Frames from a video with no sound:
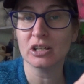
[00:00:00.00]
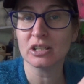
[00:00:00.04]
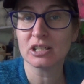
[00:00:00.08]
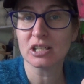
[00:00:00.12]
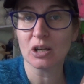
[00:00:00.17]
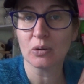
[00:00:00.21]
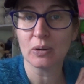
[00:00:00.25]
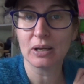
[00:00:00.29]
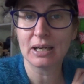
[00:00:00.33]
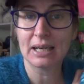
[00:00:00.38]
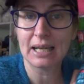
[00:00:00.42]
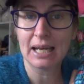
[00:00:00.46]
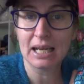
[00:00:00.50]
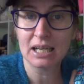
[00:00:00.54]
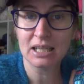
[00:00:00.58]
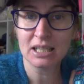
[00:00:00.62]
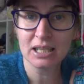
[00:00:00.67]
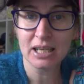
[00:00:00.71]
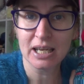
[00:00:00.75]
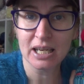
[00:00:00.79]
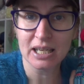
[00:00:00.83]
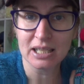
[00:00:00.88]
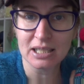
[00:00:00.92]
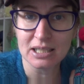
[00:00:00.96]
sew in
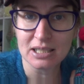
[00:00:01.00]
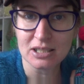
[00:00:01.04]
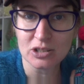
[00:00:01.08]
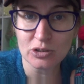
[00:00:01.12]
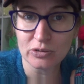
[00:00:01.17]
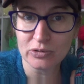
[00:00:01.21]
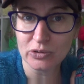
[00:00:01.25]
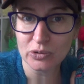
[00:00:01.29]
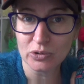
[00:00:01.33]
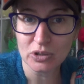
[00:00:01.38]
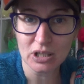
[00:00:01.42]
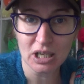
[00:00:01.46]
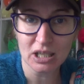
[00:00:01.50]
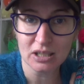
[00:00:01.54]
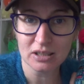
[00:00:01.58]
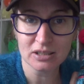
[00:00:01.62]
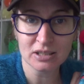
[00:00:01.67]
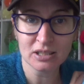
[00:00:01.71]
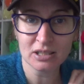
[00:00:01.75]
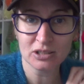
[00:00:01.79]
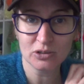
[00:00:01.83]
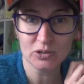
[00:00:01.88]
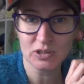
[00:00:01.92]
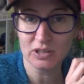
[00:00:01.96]
any ends of your
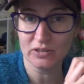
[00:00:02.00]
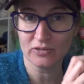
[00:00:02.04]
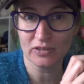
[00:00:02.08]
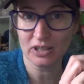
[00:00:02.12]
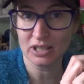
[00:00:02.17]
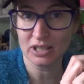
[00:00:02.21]
colours, your different